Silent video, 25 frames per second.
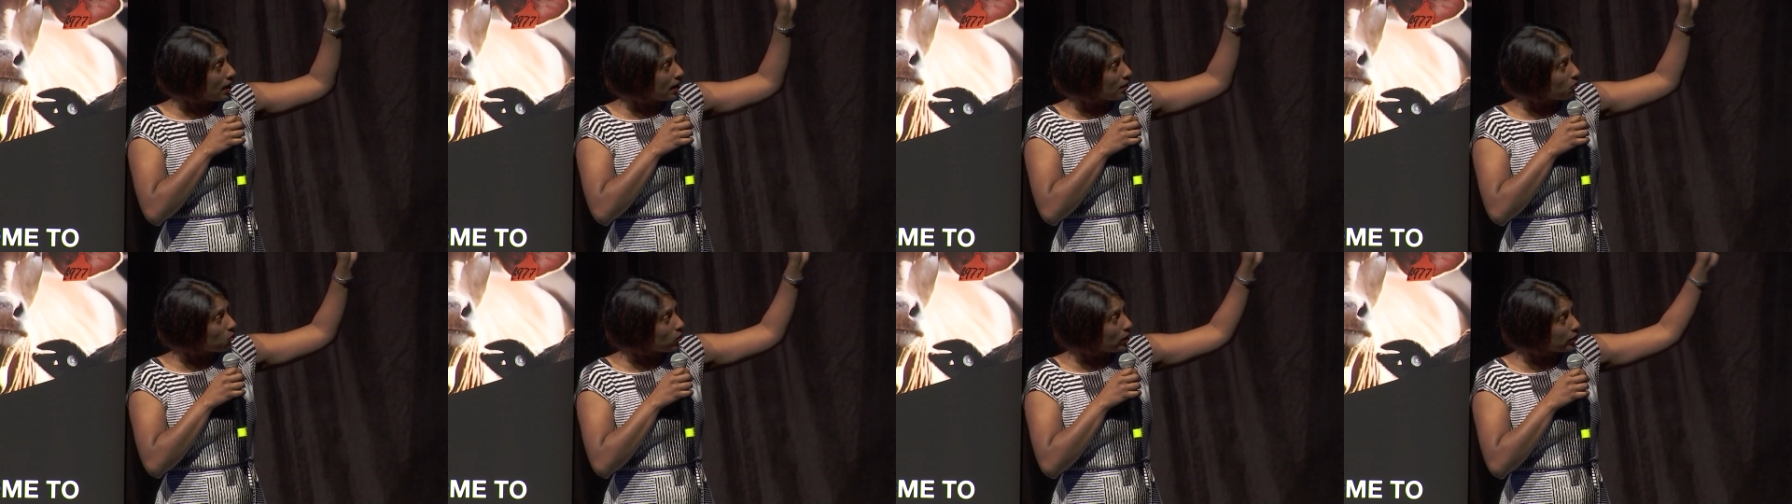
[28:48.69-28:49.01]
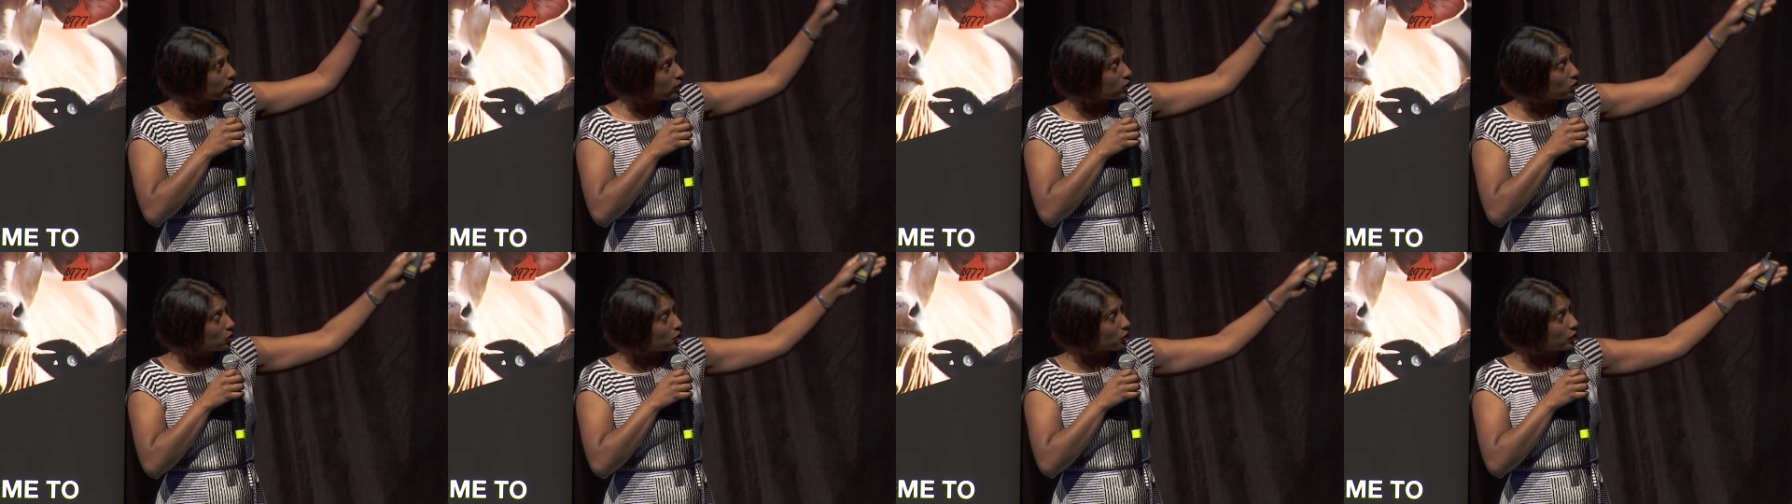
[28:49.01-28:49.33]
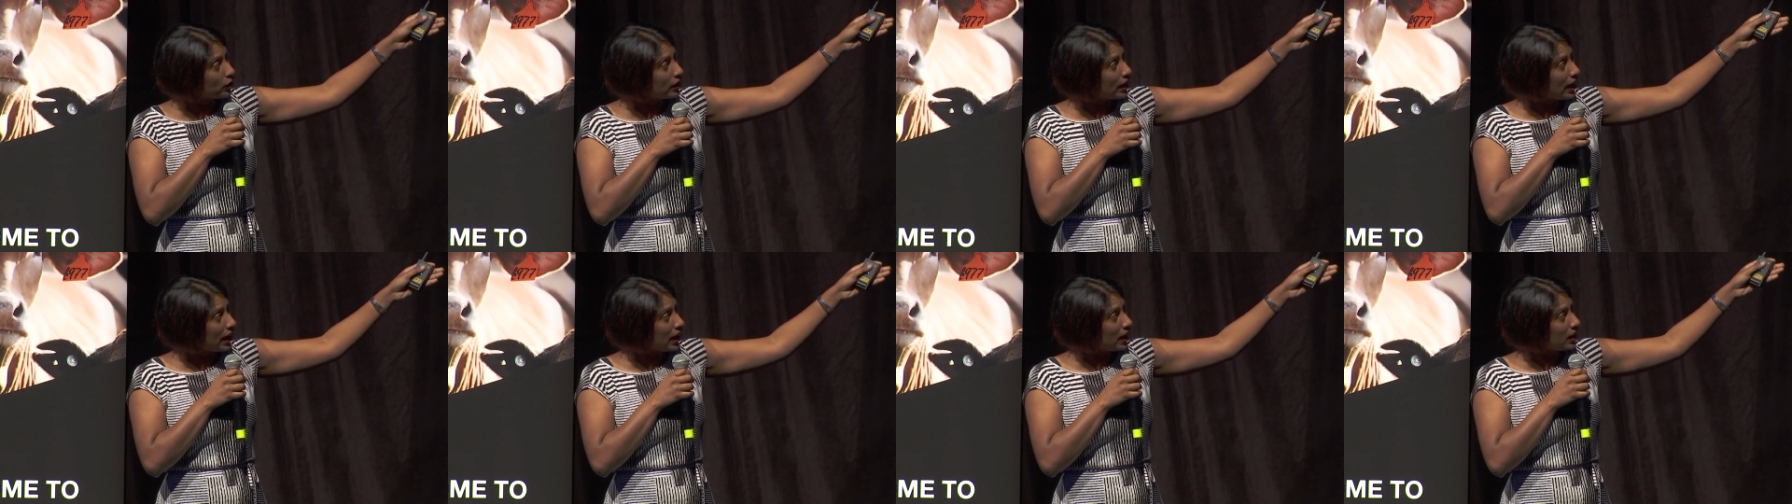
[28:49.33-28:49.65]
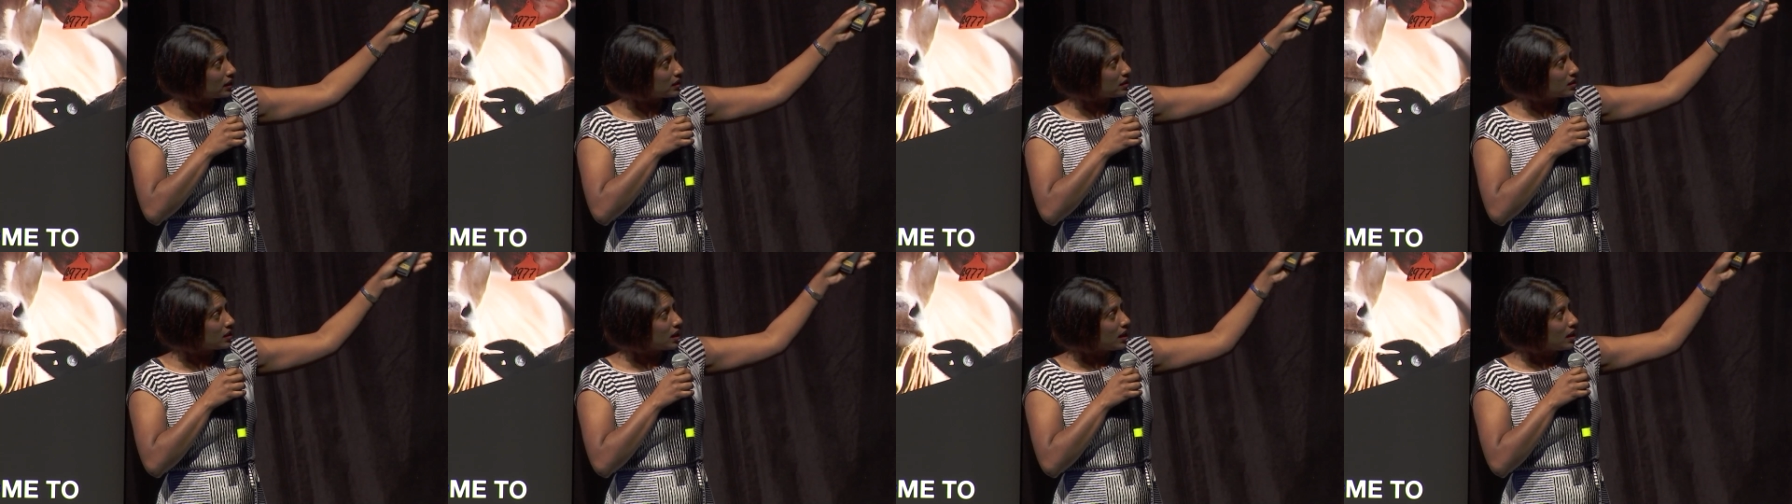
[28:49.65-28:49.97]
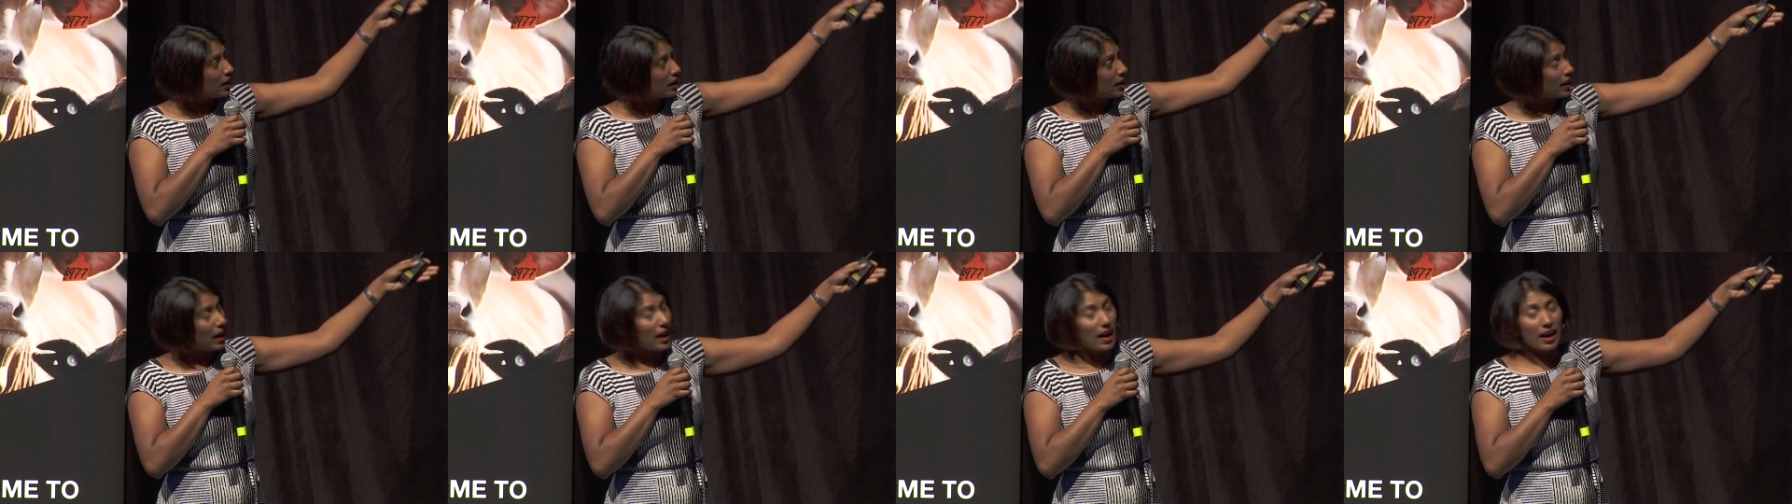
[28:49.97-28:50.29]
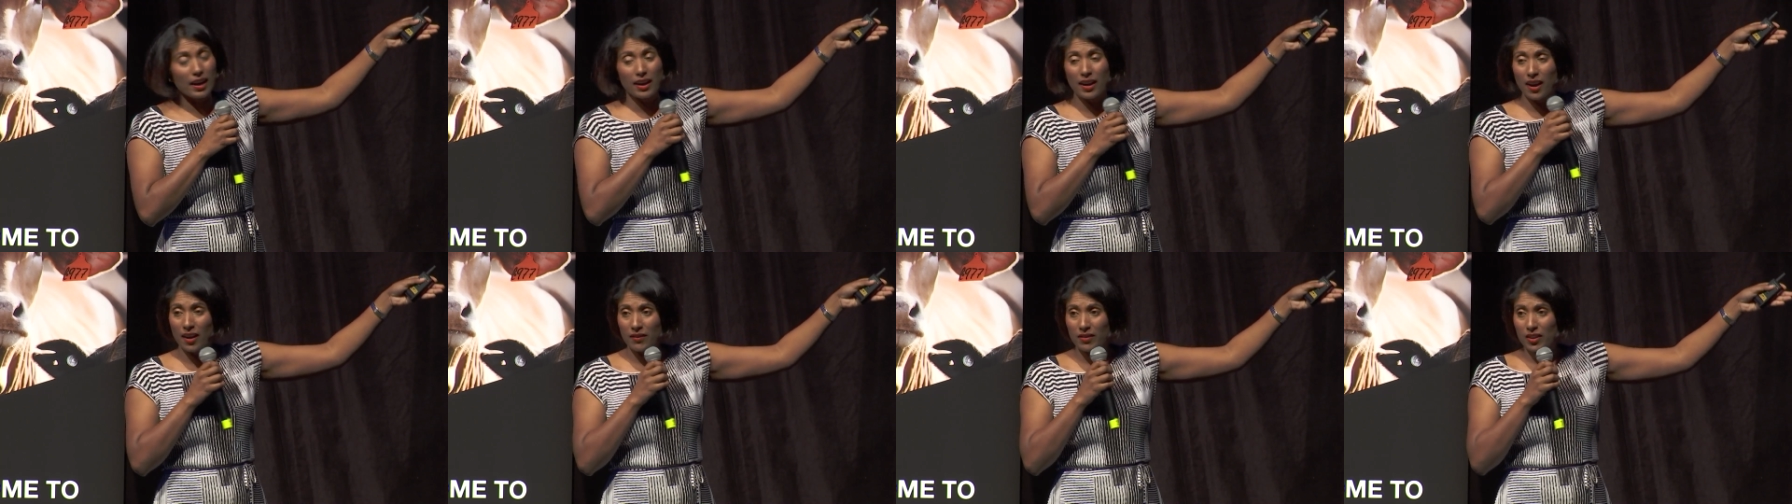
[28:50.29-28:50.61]
and what you create
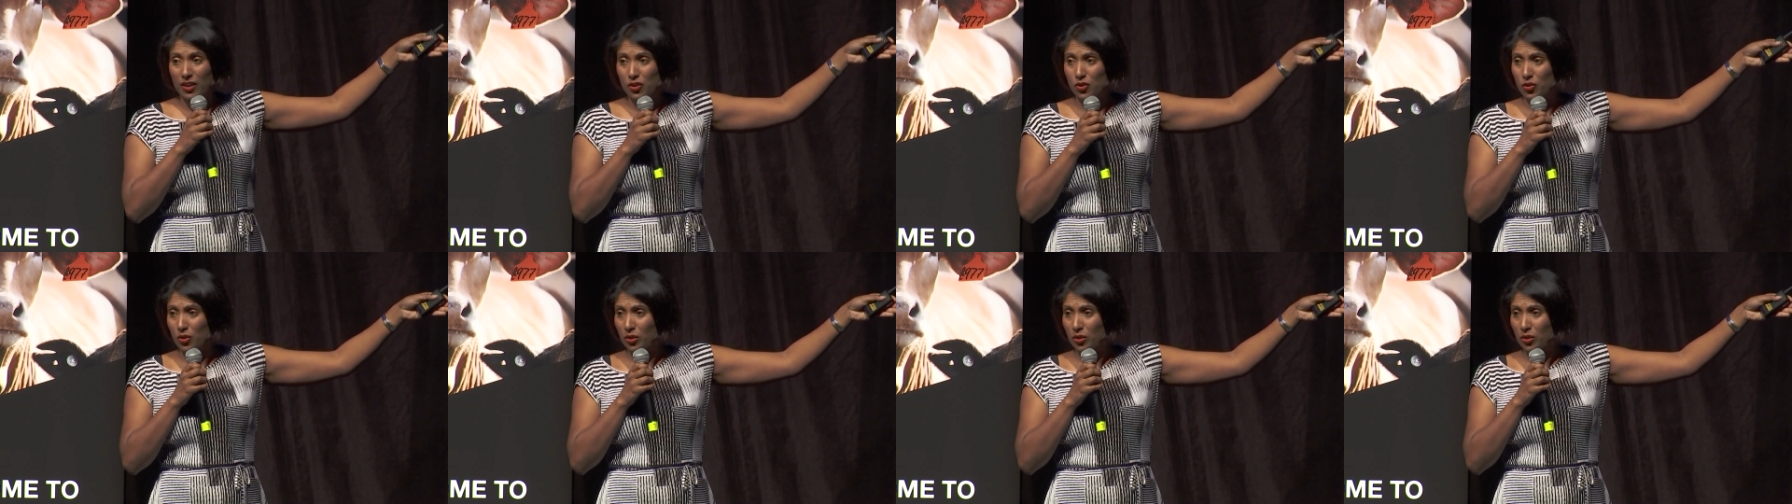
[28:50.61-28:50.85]
can have that